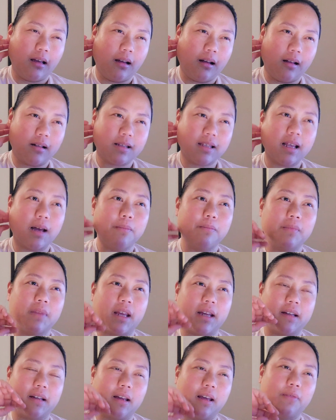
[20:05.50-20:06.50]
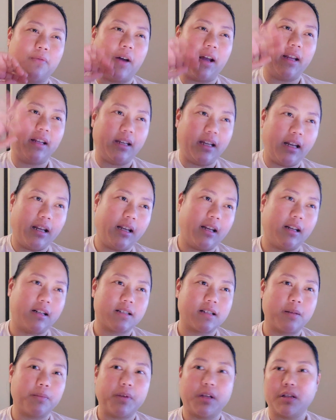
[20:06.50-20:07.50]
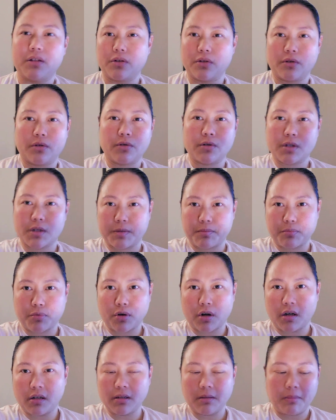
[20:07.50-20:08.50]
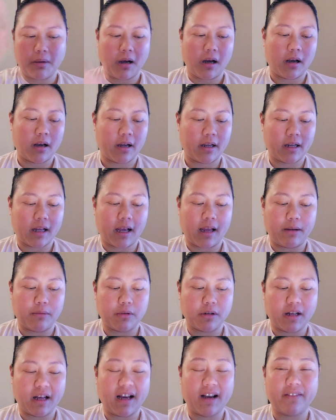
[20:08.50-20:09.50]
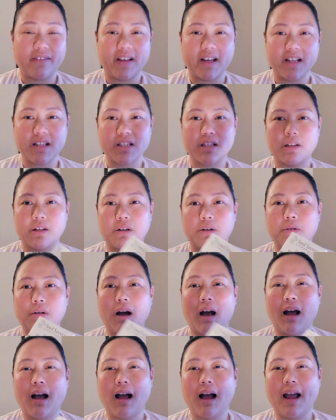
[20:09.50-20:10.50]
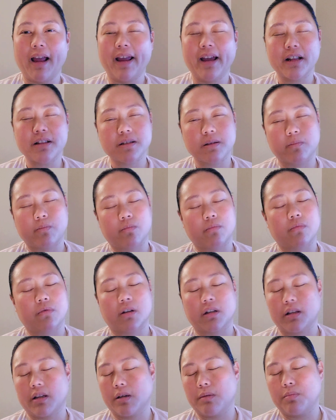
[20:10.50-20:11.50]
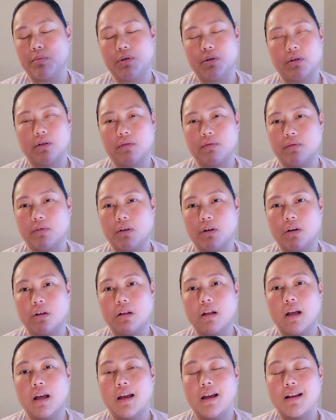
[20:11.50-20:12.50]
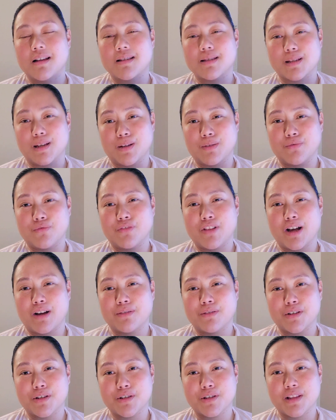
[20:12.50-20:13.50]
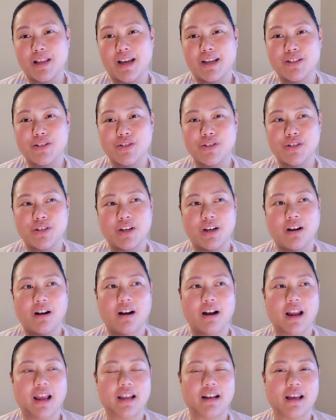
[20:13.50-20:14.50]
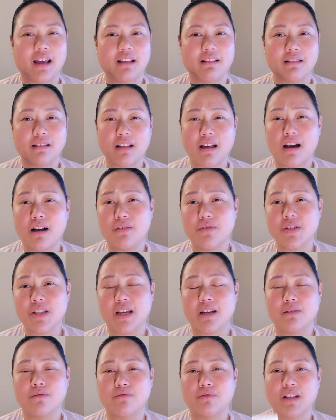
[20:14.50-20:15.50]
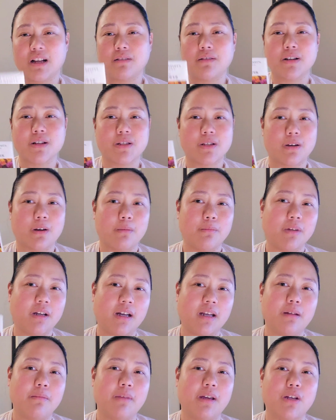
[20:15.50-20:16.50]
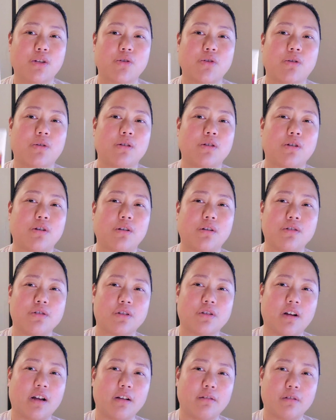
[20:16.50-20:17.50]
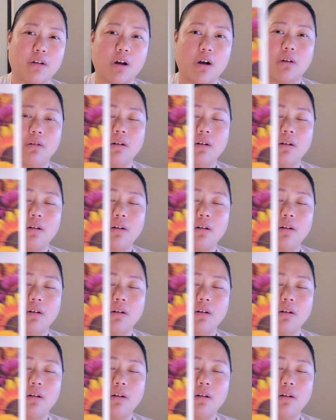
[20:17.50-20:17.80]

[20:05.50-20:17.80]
some, like if I needed something to sprawl upon, I will have that. So I had some really beautiful sunflowers last year, and I love sunflowers. So I'm going to make sure I grow